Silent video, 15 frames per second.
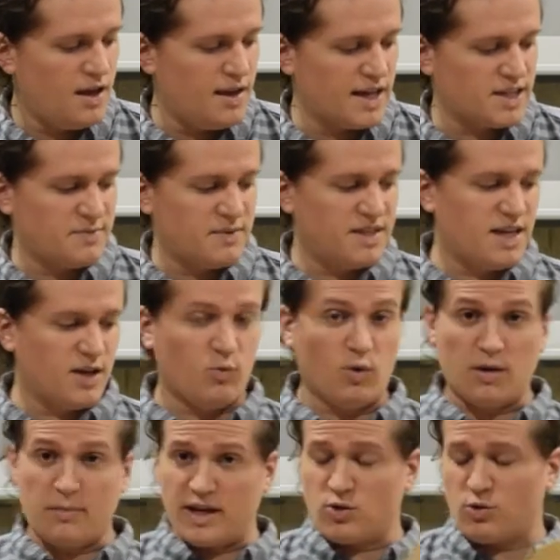Next, I'm gonna take one
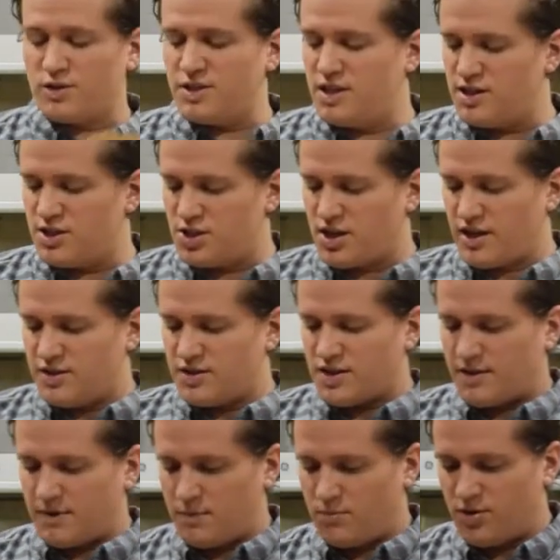of my tortilla shells,
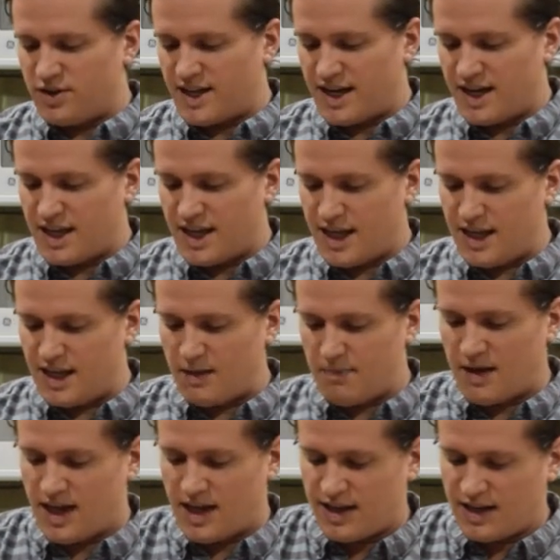I'm gonna put that in the
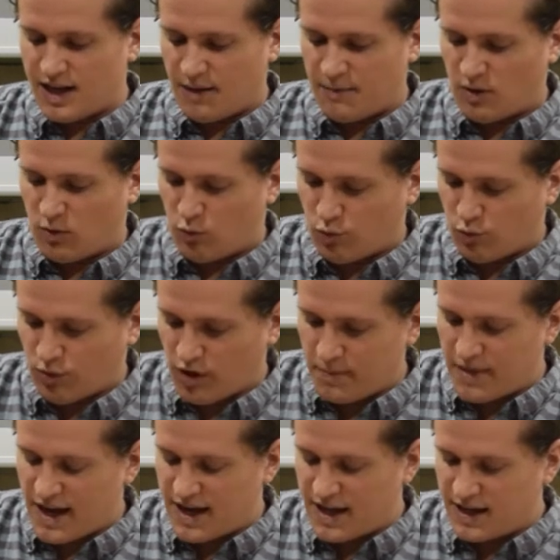pan, I'm gonna rub
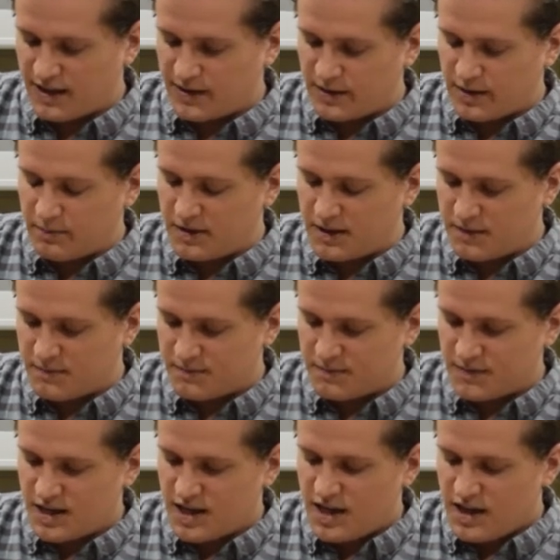that in a little bit,
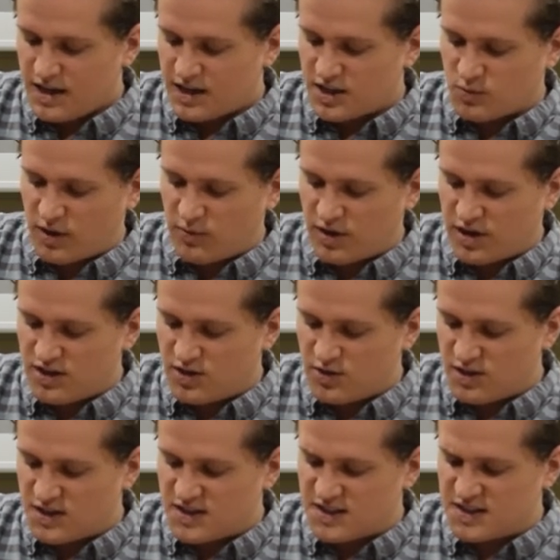because what I wanna do
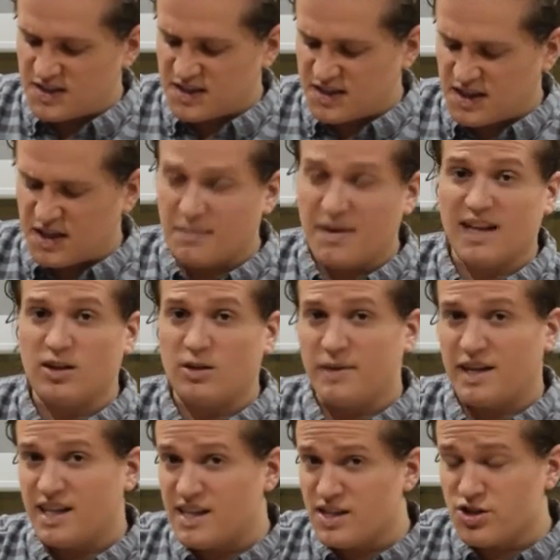is it's gonna make it a little
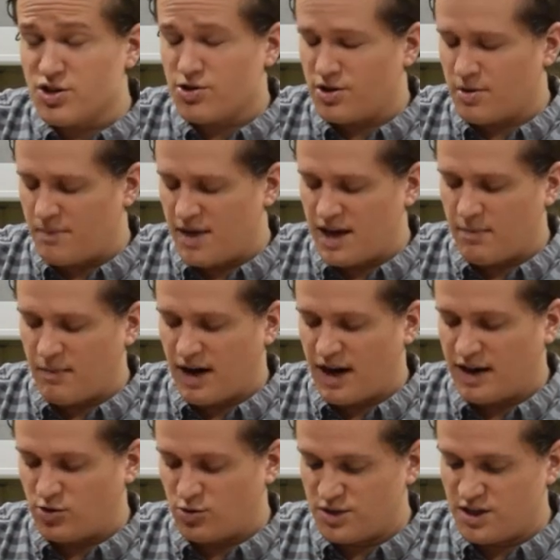bit easier to make
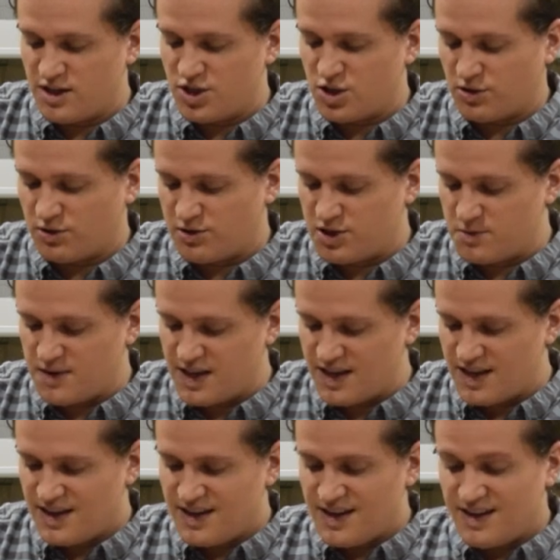my tortilla shell crispy,
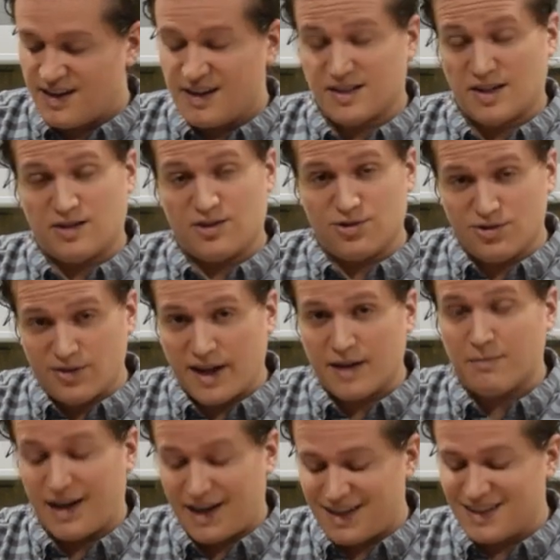because I do like
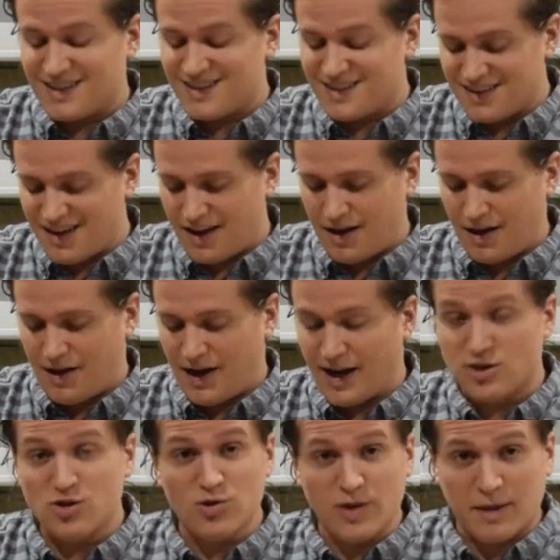my uh, I
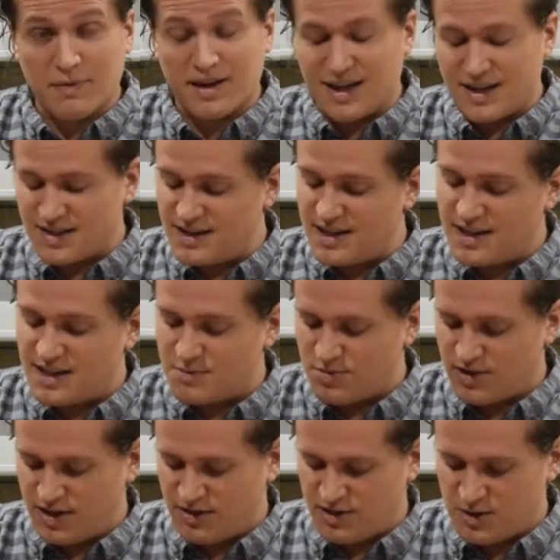do like my quesadillas
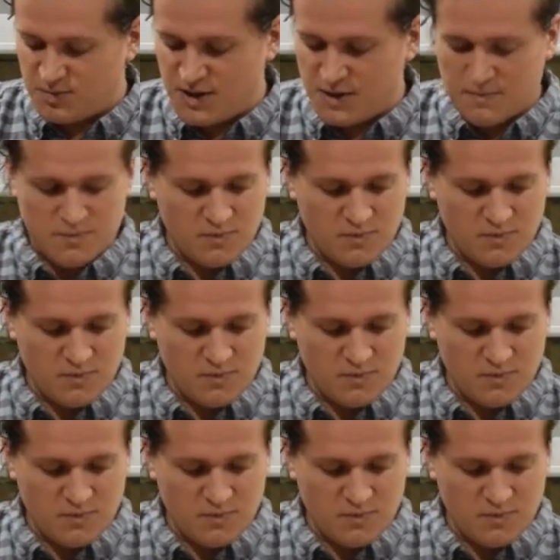pretty crispy.